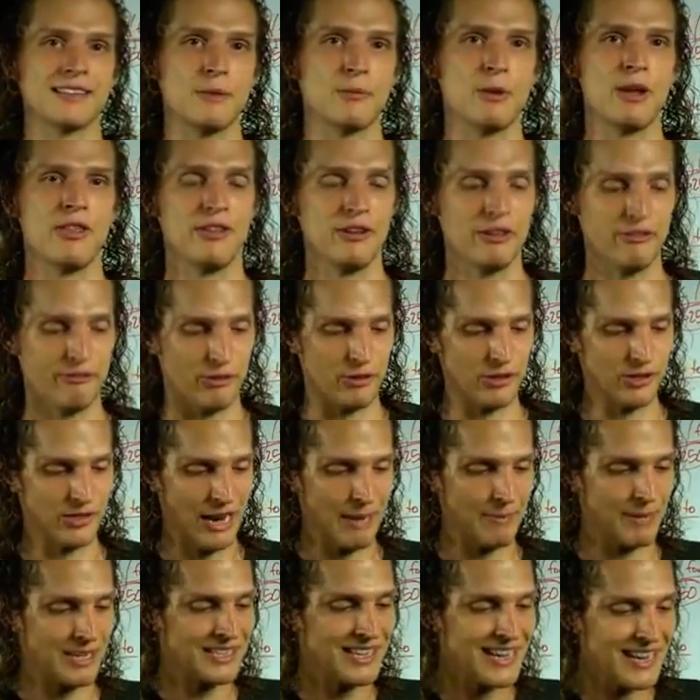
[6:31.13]
I went there the first
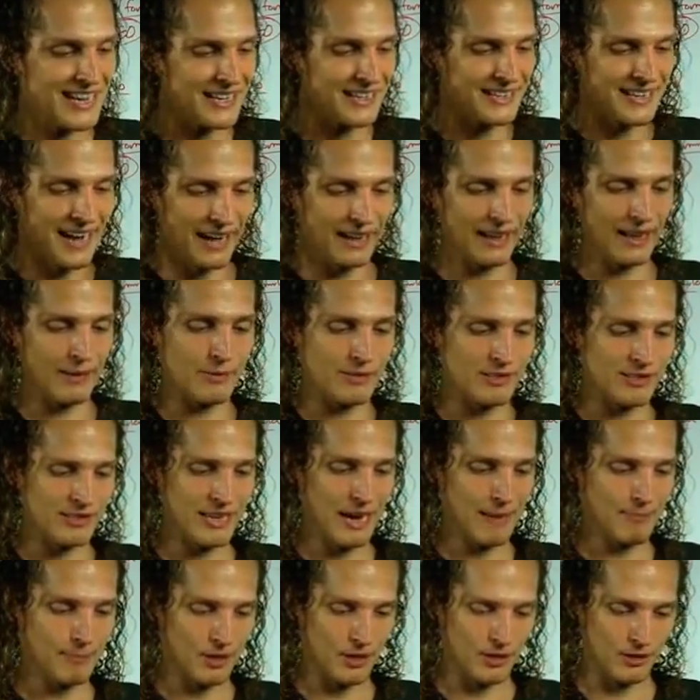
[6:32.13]
time, because he could tell I was
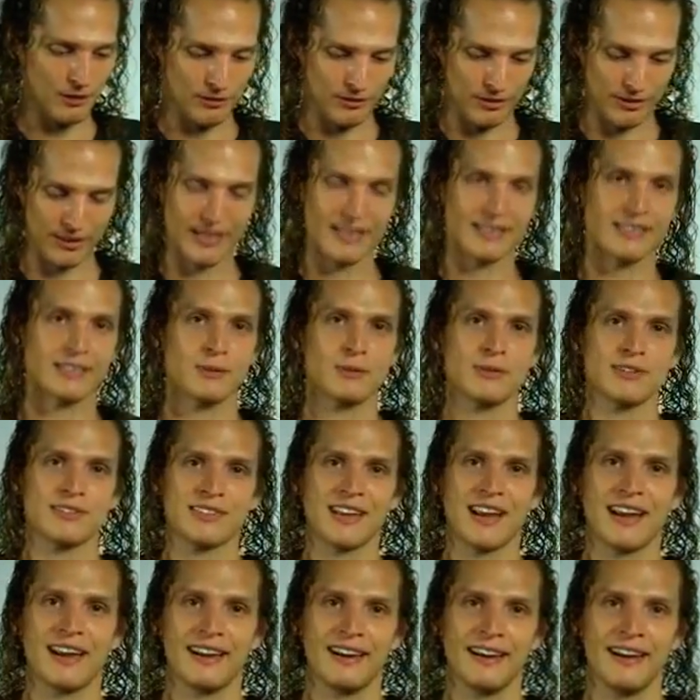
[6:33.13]
skeptical of the things he was
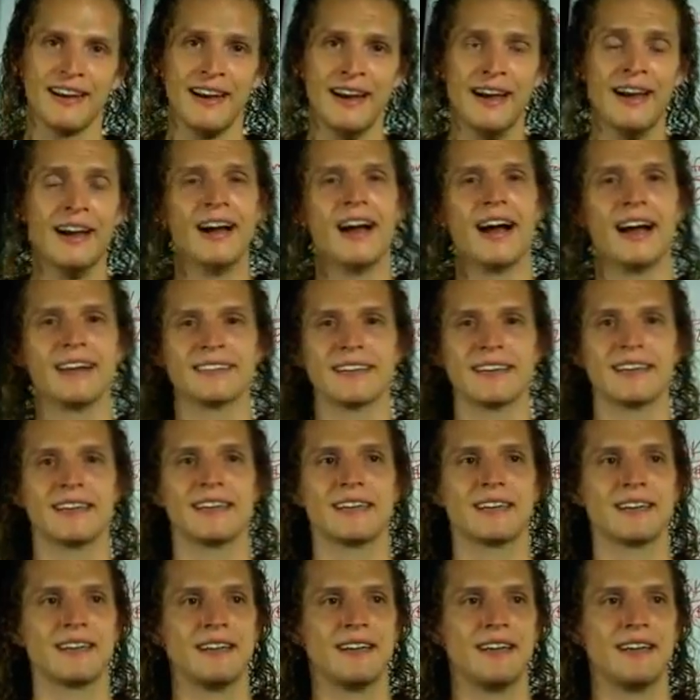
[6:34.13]
saying. I said,